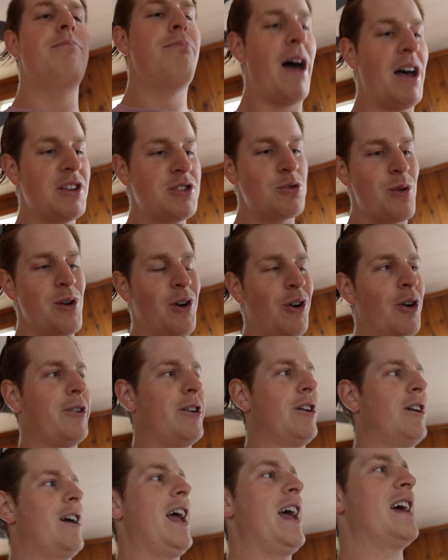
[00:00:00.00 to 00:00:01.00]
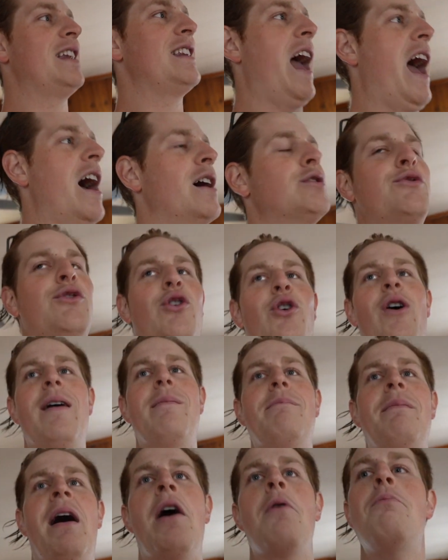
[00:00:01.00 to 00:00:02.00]
best realtor in Nashville,
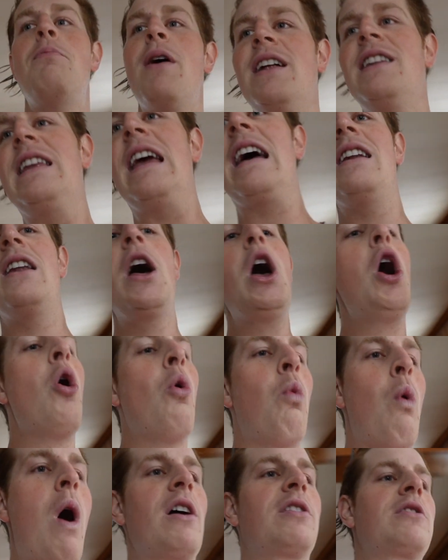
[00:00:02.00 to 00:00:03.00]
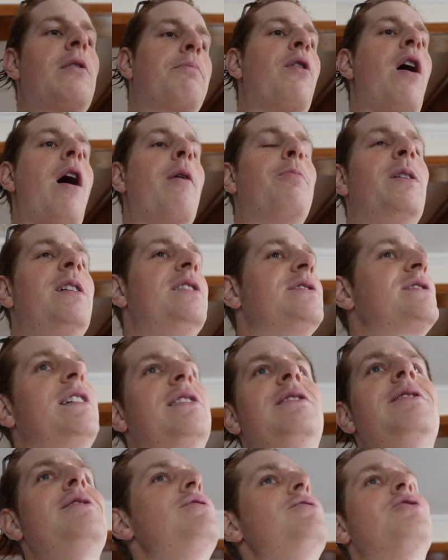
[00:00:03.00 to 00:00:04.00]
in my opinion. Walked the property, he's
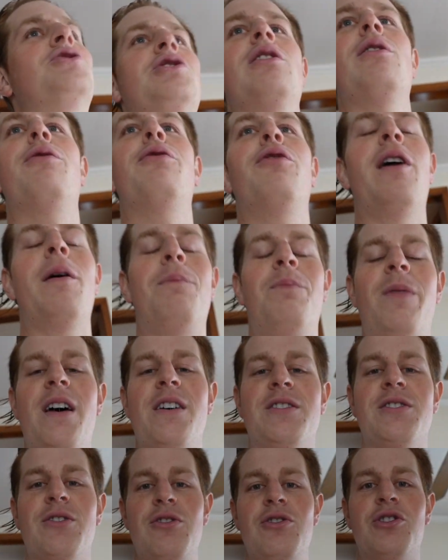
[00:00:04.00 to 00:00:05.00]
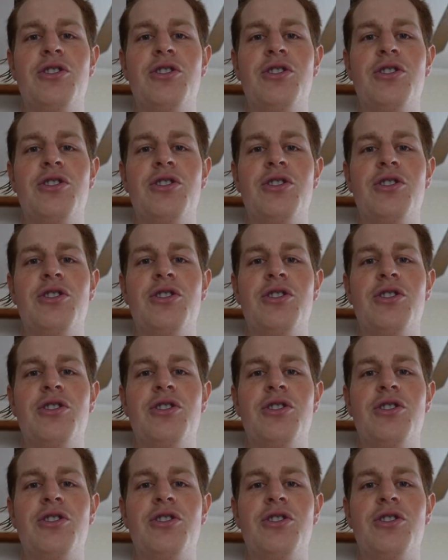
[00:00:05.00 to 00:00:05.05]
like, dude, you should have flipped this or you